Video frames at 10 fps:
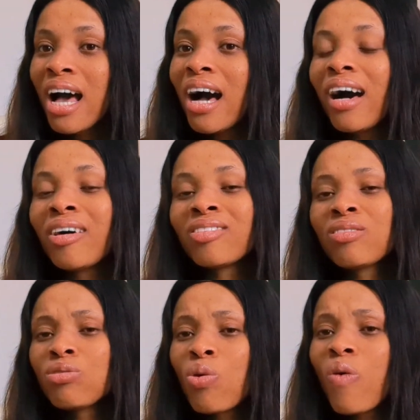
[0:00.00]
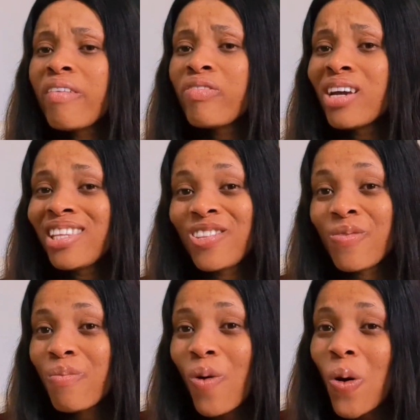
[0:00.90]
and so if you're a new
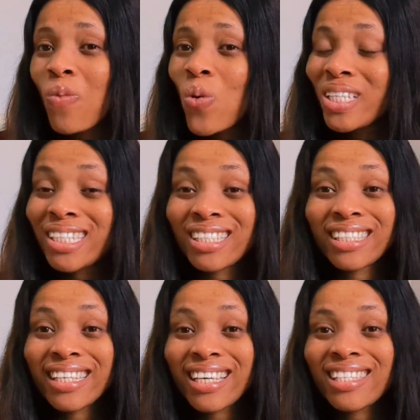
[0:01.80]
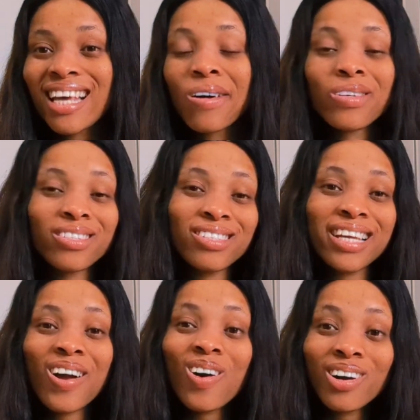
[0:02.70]
mom watching this i want to
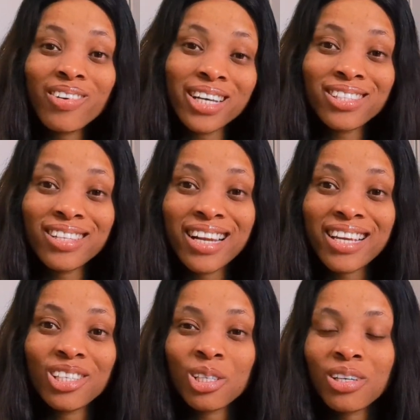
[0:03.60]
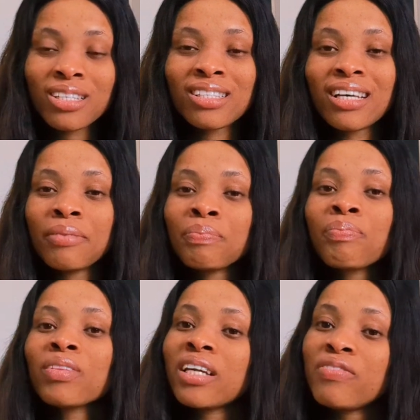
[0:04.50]
say congratulations and um,
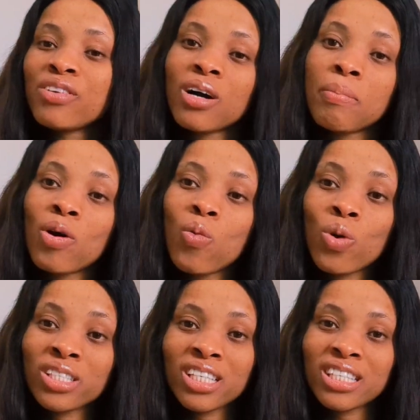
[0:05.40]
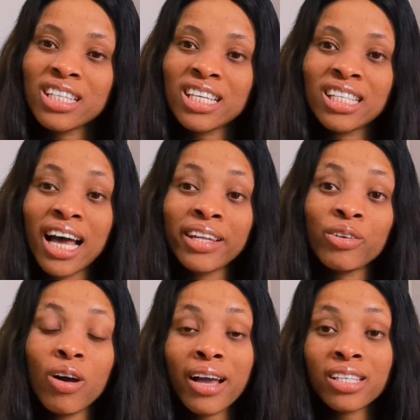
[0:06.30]
if you're a mom watching this and
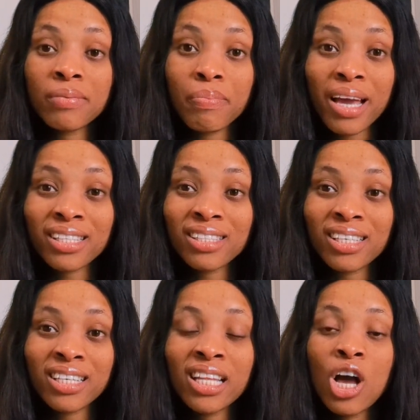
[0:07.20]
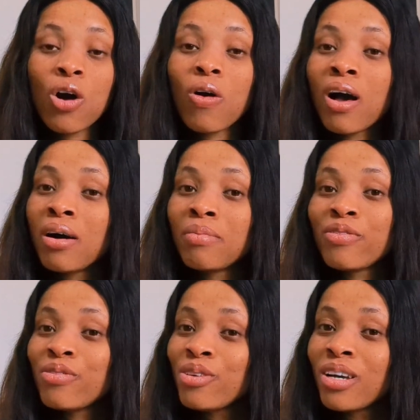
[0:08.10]
you're expecting um,
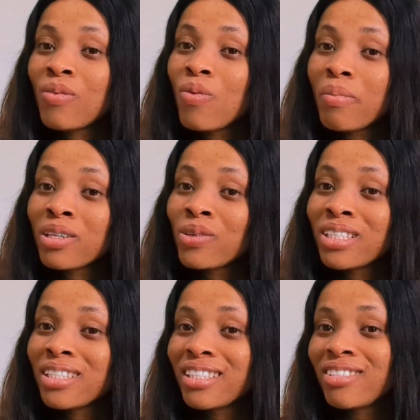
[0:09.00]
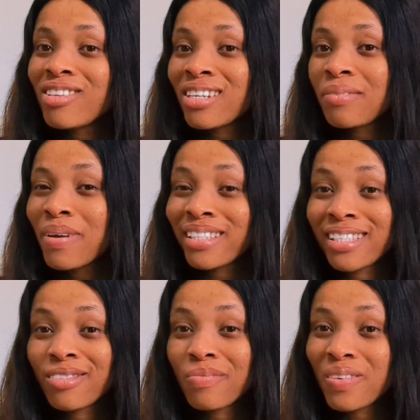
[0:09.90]
if you're woman watching this, you're
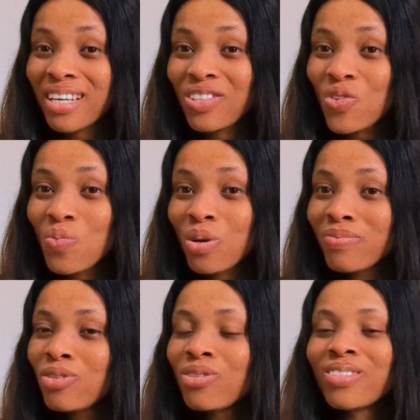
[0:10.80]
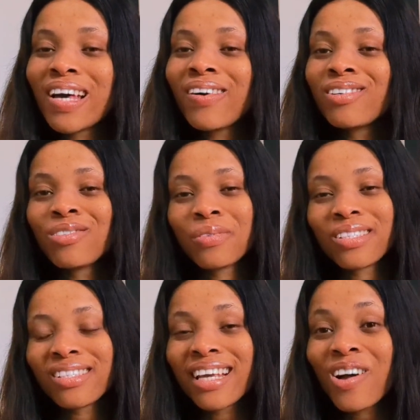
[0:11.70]
expecting to be a new mom soon, I also want to
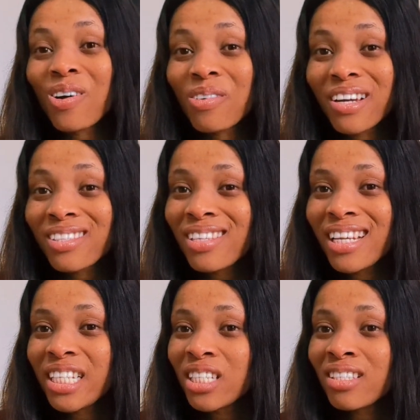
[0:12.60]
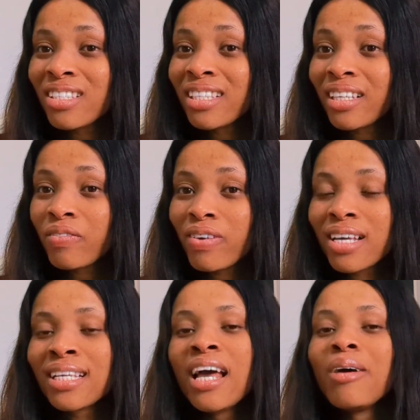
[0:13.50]
say congratulations in advance.